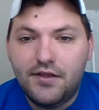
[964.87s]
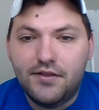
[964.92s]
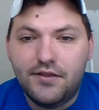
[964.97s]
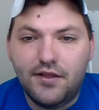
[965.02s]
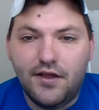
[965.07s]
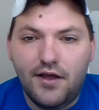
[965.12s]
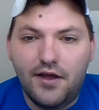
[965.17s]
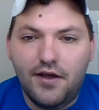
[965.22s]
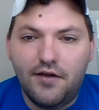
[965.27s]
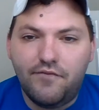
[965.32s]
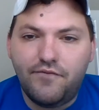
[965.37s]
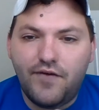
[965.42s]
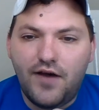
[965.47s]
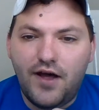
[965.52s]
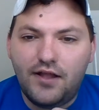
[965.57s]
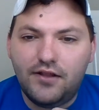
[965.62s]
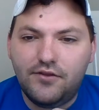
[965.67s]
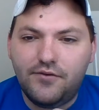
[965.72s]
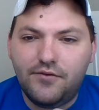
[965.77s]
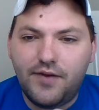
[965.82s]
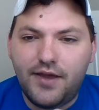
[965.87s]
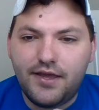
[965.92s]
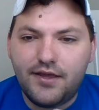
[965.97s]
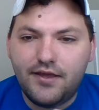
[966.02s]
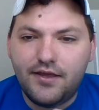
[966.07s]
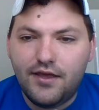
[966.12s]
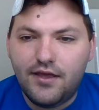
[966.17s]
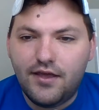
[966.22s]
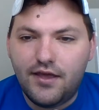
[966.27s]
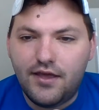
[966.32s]
the
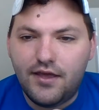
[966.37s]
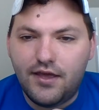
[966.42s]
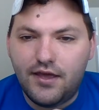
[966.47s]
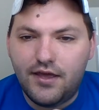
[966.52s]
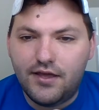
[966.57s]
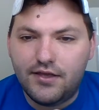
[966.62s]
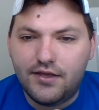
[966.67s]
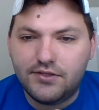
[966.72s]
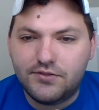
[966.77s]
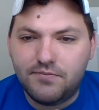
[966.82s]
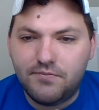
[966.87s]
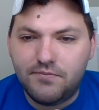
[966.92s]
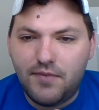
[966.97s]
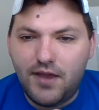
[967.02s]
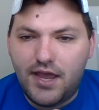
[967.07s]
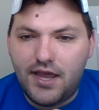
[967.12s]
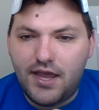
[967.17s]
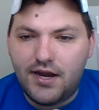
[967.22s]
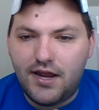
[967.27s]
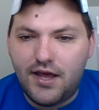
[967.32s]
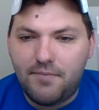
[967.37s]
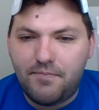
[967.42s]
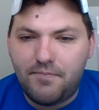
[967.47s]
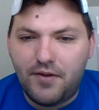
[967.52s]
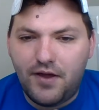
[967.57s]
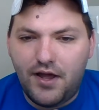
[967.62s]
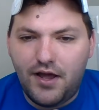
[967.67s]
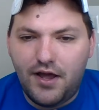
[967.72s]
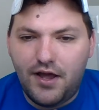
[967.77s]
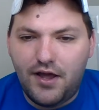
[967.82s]
following is made up
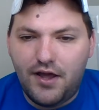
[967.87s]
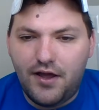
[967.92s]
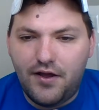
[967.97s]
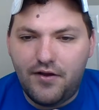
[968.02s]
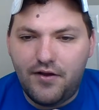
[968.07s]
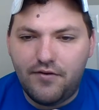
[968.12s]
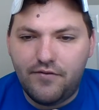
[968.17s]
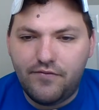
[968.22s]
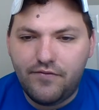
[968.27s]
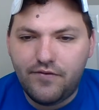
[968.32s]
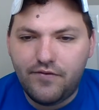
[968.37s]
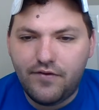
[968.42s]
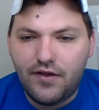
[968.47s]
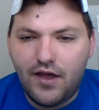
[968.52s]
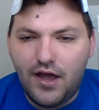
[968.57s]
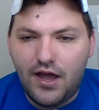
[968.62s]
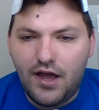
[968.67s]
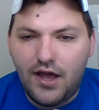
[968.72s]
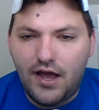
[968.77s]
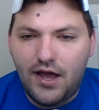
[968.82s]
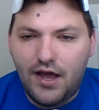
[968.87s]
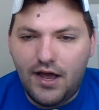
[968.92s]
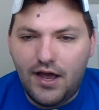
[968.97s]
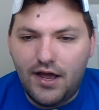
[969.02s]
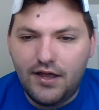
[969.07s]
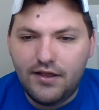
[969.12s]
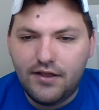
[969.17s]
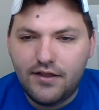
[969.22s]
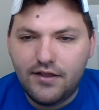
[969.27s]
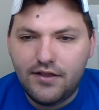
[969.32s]
of
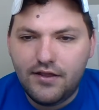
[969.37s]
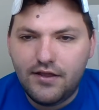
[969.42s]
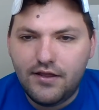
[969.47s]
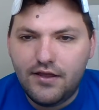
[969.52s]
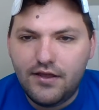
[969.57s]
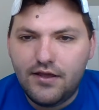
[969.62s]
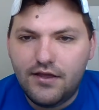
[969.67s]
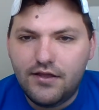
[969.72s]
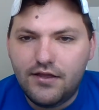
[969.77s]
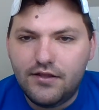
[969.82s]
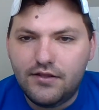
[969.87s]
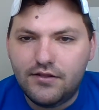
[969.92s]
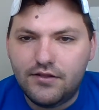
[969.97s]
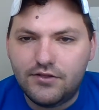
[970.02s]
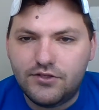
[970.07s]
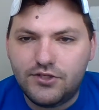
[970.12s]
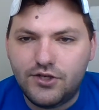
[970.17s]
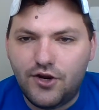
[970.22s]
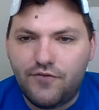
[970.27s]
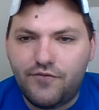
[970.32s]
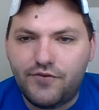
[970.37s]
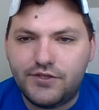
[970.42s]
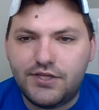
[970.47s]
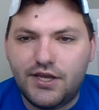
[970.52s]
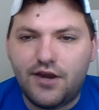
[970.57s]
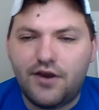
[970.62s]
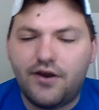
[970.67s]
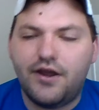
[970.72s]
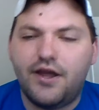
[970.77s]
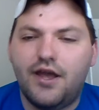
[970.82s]
the surface
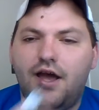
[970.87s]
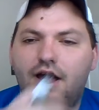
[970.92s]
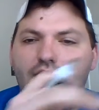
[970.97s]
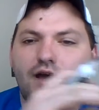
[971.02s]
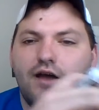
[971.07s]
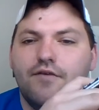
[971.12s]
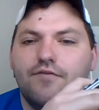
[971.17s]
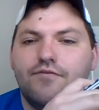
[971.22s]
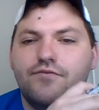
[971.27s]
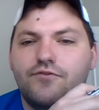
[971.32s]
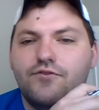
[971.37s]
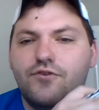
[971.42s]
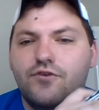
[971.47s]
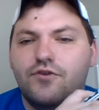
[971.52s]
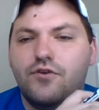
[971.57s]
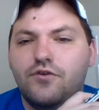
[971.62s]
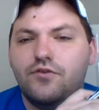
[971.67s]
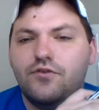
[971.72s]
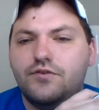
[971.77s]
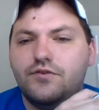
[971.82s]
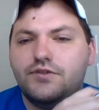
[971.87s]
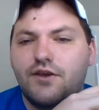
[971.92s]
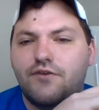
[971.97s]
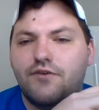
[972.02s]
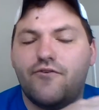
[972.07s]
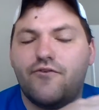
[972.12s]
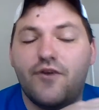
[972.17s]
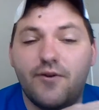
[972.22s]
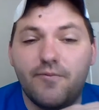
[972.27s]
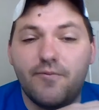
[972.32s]
area of 2
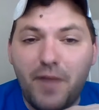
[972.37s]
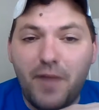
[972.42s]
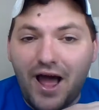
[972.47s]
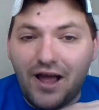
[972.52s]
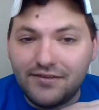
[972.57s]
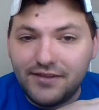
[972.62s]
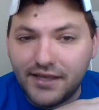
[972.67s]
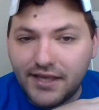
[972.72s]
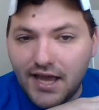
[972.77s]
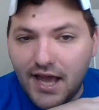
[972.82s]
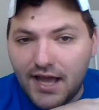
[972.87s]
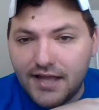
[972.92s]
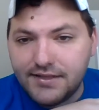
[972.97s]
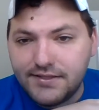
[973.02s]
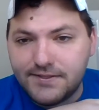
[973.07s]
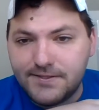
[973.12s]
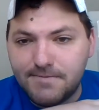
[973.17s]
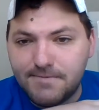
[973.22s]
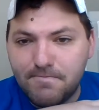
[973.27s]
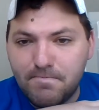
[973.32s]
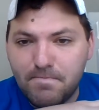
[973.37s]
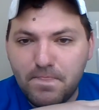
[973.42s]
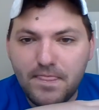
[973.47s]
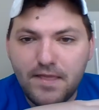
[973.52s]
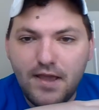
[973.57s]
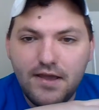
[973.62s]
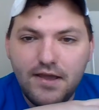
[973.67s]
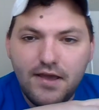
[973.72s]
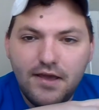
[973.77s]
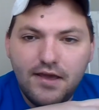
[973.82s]
different polygons.
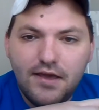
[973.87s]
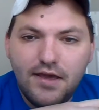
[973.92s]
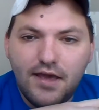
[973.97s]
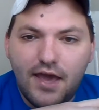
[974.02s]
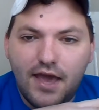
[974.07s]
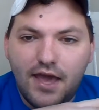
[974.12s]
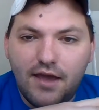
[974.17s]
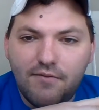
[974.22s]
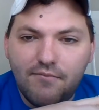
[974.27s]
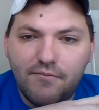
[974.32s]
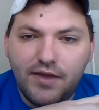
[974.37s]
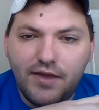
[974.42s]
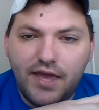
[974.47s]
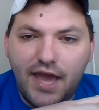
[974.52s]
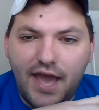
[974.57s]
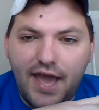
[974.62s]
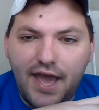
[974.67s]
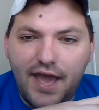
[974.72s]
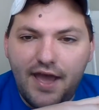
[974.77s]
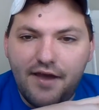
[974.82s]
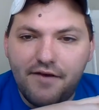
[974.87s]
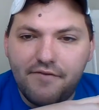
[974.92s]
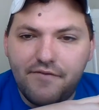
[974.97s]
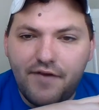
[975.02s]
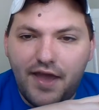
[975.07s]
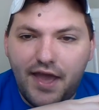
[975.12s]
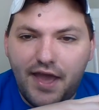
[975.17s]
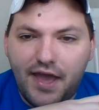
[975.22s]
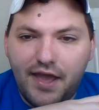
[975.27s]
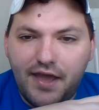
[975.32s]
And we have
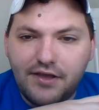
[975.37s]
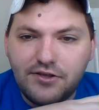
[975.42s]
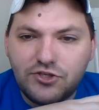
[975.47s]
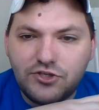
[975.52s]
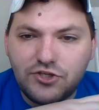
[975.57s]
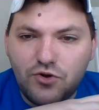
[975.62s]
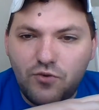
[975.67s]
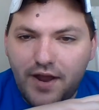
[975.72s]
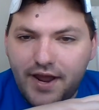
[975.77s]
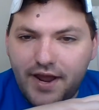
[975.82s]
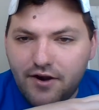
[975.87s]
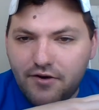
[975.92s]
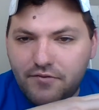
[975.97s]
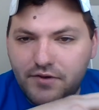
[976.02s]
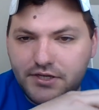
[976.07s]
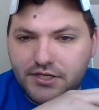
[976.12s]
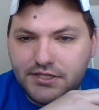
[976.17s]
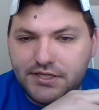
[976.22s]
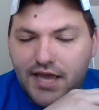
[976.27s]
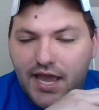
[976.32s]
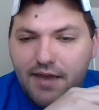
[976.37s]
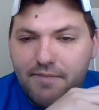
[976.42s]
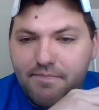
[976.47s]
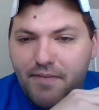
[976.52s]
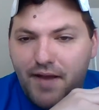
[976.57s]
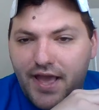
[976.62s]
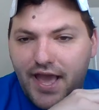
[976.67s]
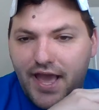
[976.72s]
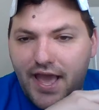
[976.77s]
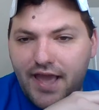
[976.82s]
a square, which is 8
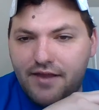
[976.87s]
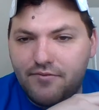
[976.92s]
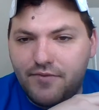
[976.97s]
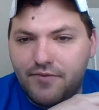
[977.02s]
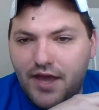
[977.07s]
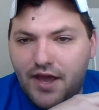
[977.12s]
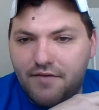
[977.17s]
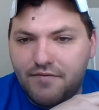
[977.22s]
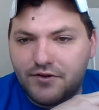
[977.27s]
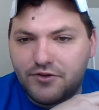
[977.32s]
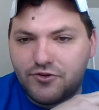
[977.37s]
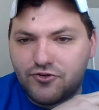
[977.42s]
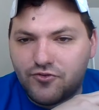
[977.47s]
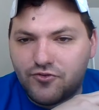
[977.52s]
by 8, and we have a